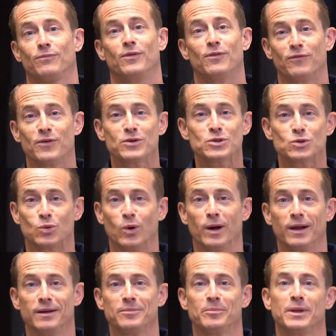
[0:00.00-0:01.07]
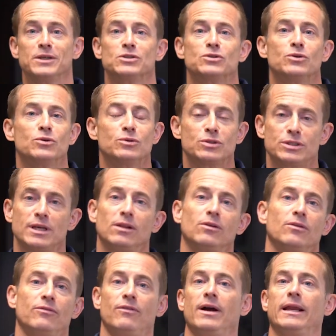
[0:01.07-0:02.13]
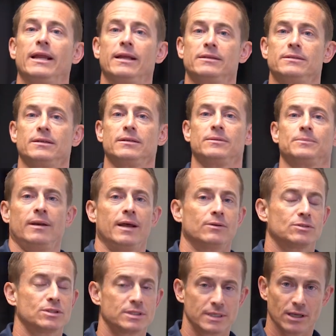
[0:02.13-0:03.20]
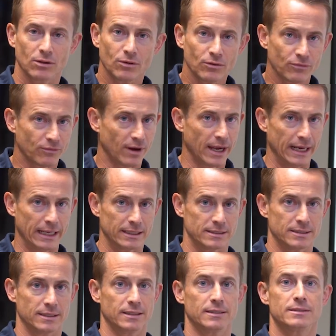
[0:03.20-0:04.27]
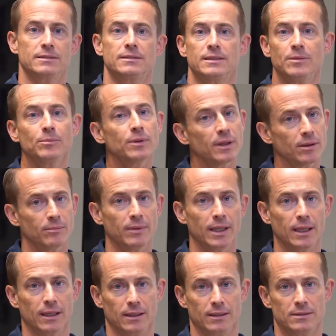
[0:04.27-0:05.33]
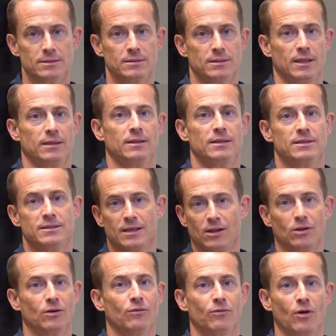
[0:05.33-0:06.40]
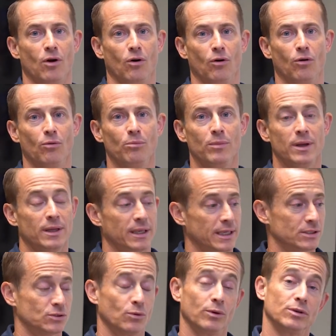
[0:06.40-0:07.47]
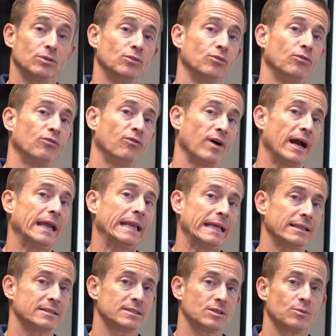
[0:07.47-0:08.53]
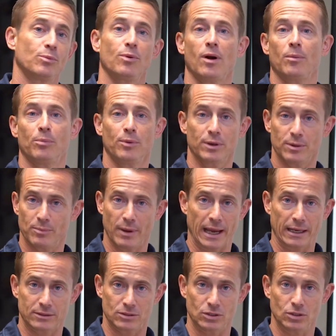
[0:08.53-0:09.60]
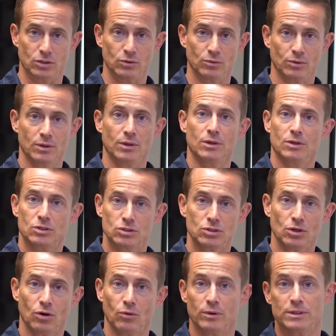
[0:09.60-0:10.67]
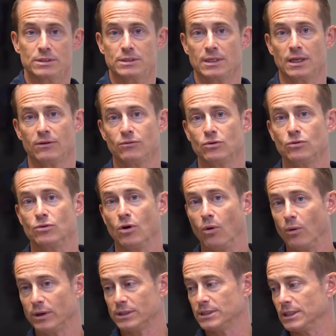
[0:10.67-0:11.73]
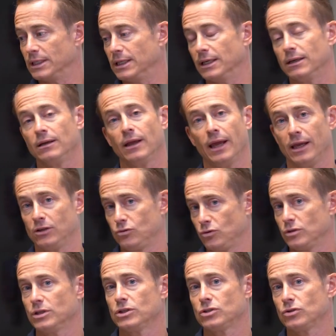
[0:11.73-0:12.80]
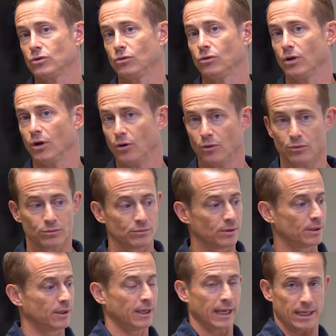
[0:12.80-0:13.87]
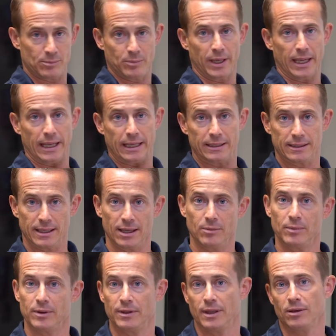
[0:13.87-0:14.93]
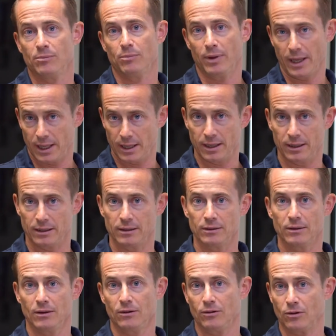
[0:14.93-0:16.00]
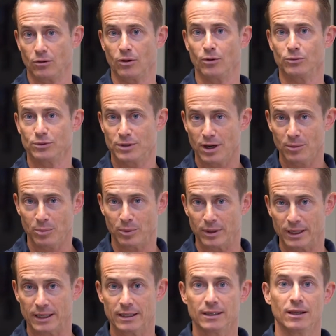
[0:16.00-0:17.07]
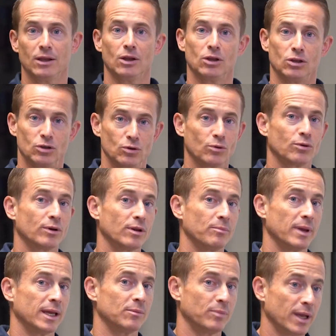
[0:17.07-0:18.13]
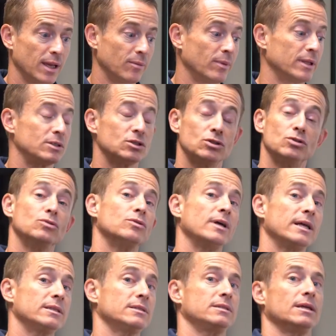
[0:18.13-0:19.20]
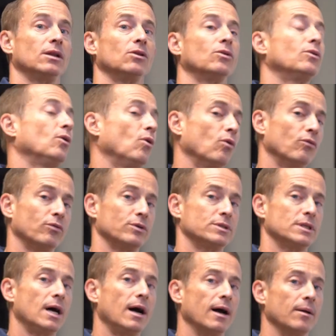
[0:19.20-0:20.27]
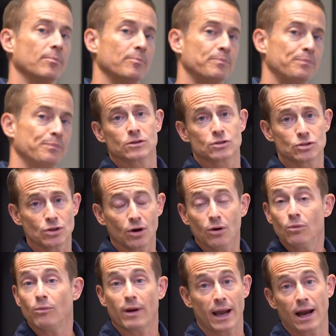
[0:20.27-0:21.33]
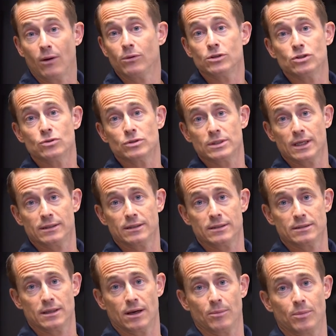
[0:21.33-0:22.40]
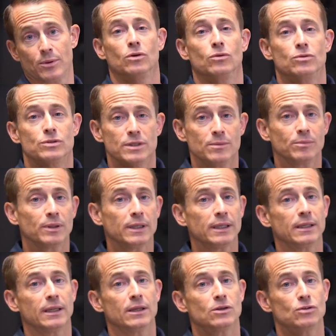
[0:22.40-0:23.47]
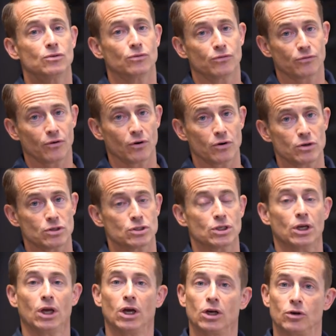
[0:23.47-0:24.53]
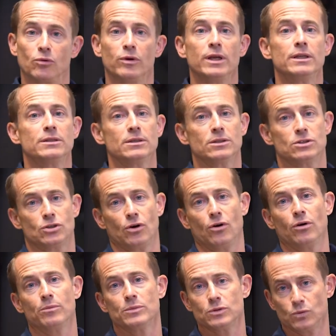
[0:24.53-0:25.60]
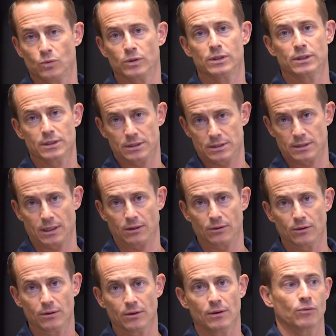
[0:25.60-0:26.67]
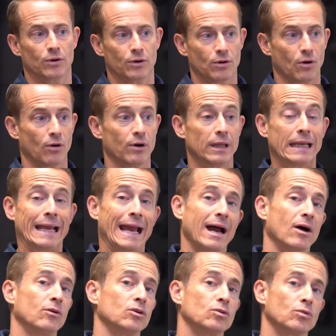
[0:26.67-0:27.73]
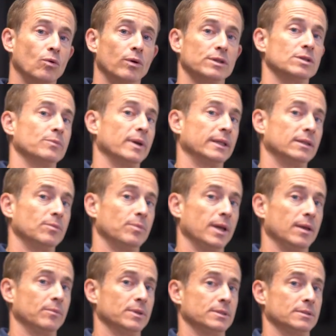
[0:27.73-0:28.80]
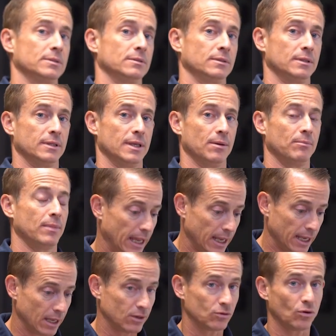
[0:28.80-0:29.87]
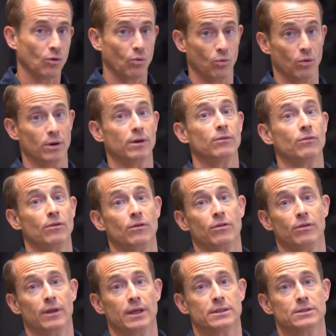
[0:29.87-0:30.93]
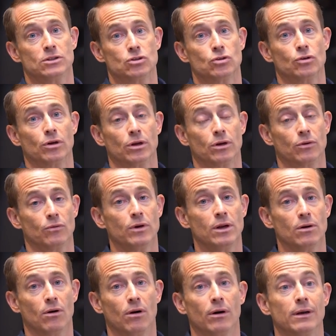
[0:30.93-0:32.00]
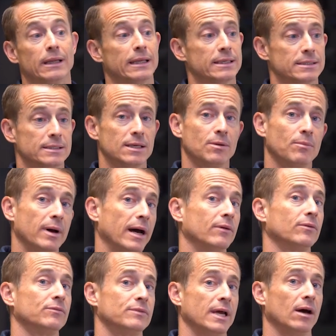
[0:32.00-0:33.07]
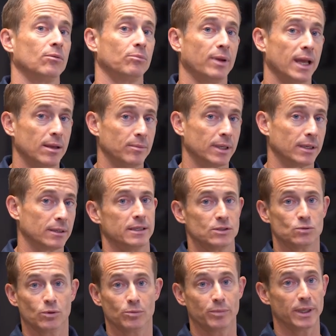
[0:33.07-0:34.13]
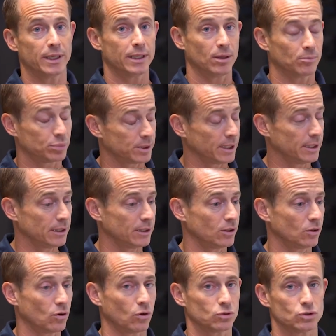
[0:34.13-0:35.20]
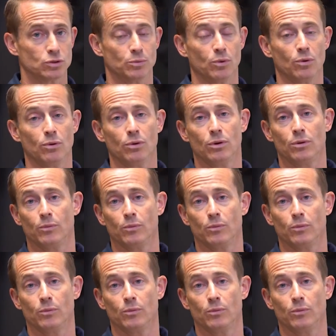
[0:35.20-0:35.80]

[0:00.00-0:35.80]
The first way is through seller financing. Now, seller financing simply means that the seller of the home is going to finance the property back to you. So instead of you going to get a traditional loan and paying them and then paying the loan company, you're going to make payments to that seller over time. So how would you set this up? You simply need to first agree to terms with the seller regarding how you're going to make the payments to them. And one of the things that you're going to agree on is the amount of down payment. This would be completely negotiable